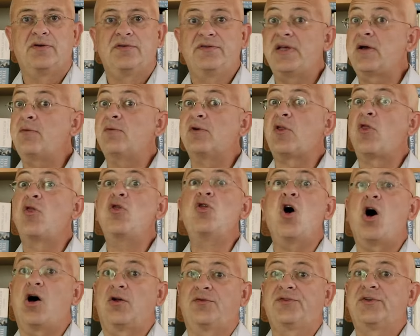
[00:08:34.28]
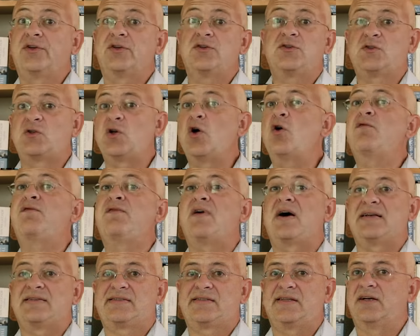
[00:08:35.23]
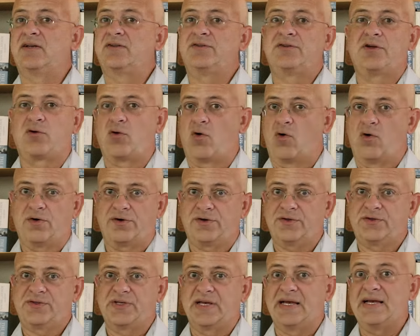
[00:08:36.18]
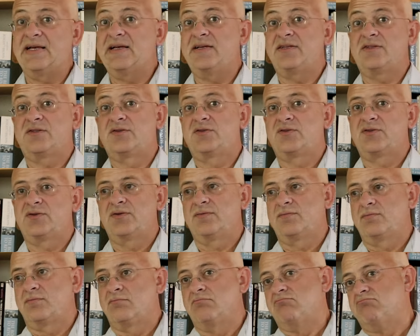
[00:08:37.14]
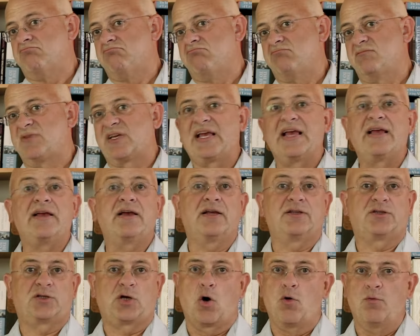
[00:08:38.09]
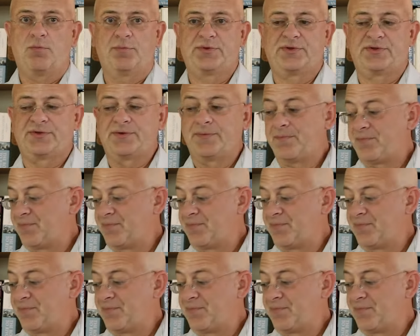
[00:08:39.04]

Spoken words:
They were not so fast under oars as the king had hoped.